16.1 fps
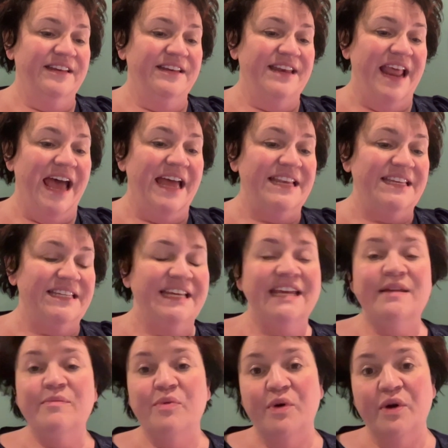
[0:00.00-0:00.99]

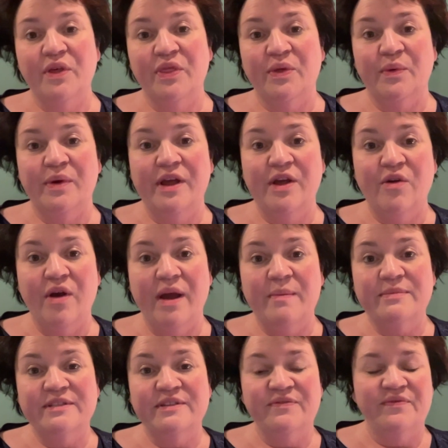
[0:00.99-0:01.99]
19.3
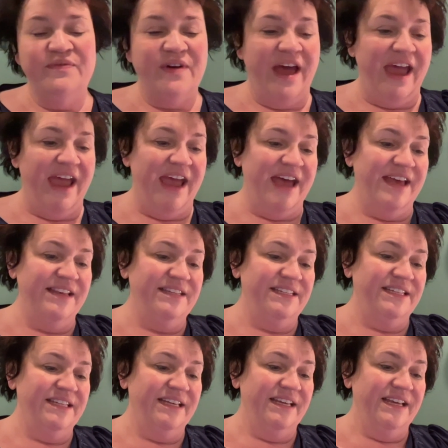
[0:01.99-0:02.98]
grams of fat,